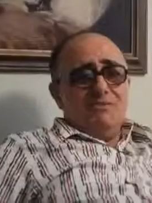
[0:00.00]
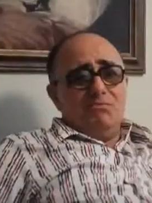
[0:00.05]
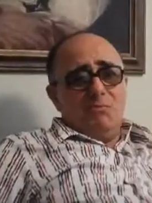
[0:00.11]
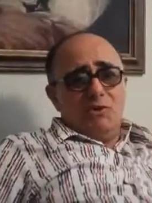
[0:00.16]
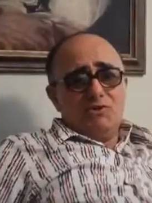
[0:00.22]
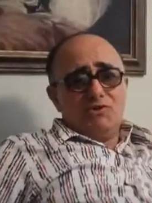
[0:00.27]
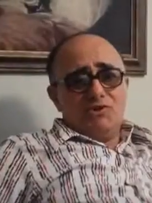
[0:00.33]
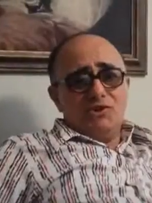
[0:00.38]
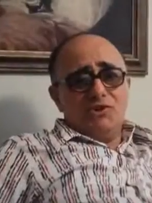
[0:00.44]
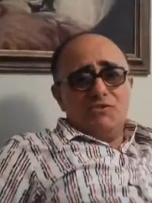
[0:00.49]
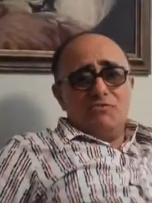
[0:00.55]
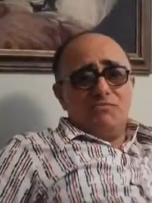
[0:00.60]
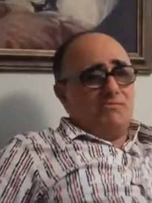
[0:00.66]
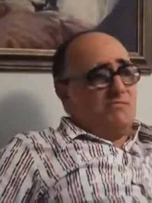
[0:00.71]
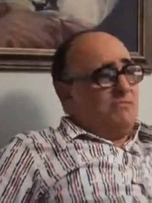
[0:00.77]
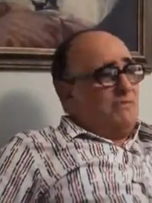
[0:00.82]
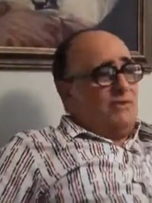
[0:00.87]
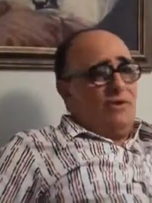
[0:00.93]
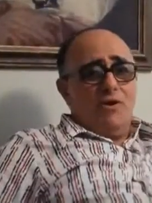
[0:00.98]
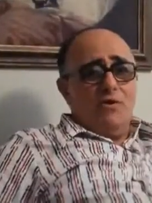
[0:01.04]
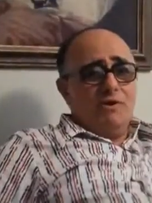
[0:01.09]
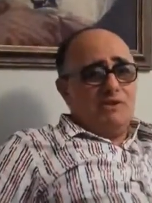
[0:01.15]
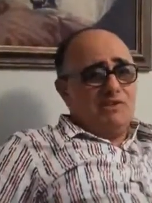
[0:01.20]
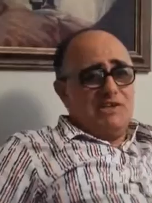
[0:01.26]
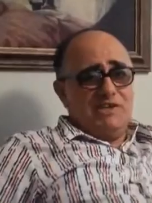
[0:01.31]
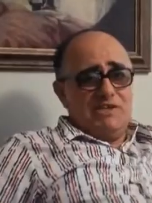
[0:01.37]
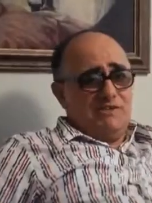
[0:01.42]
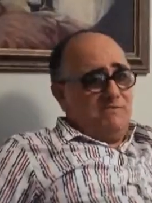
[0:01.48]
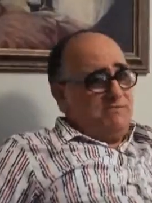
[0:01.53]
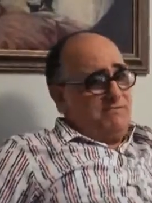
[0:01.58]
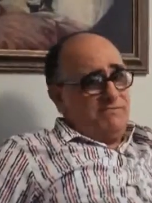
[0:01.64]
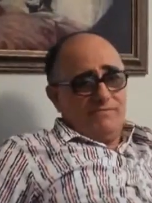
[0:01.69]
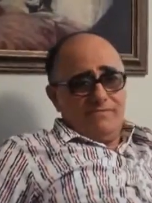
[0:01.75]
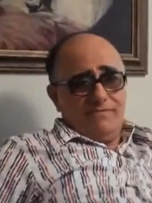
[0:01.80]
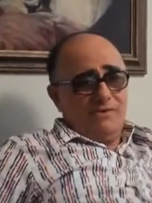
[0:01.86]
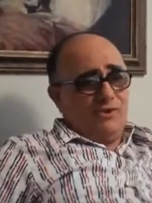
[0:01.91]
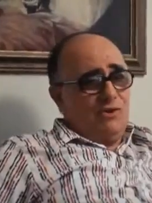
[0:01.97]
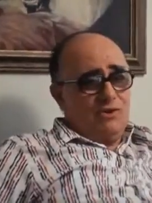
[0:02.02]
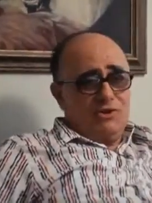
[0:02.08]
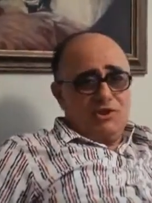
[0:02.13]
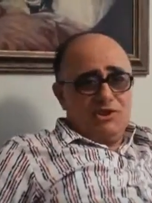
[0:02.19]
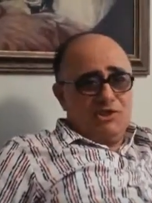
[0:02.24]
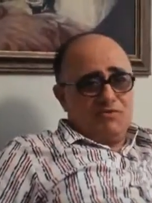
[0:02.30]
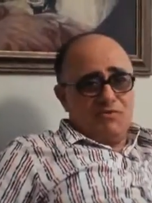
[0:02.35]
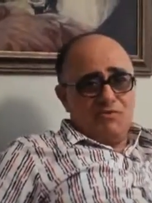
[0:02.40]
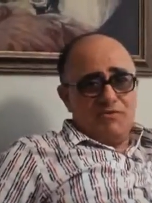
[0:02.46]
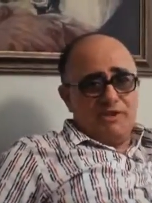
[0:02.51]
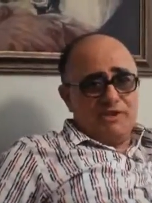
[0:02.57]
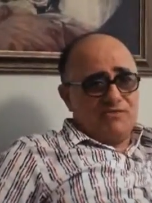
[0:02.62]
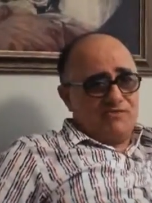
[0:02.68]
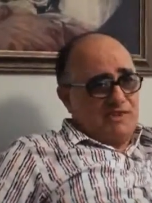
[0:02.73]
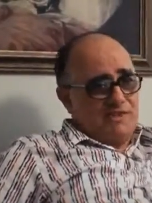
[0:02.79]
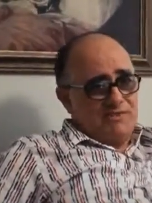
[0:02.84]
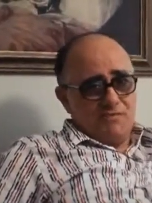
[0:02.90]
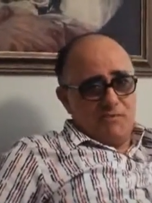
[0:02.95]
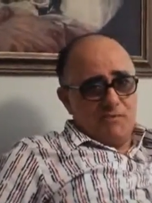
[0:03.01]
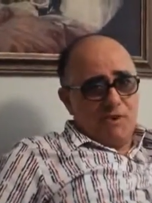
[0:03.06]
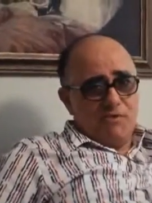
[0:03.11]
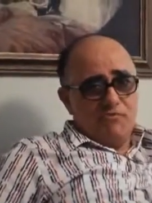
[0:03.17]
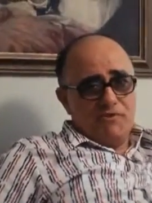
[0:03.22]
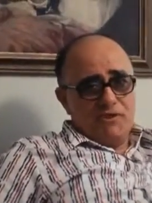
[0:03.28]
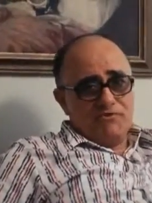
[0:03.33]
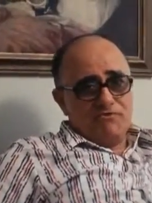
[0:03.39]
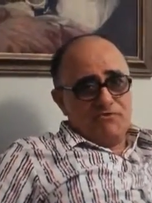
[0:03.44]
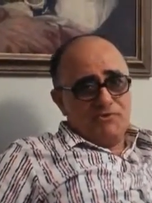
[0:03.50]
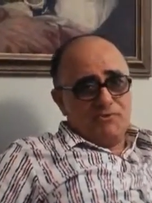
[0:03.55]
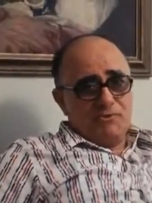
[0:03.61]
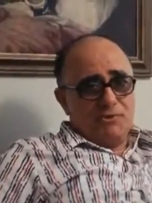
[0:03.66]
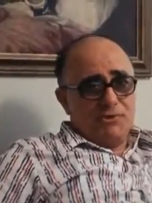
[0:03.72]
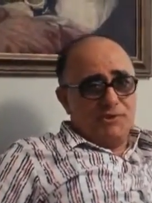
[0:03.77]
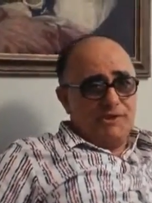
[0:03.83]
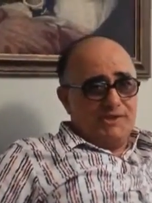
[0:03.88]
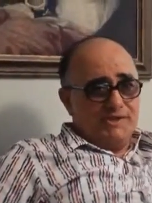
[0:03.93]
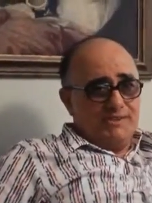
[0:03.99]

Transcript: Mostly always eating, going to different restaurants, from one restaurant to another.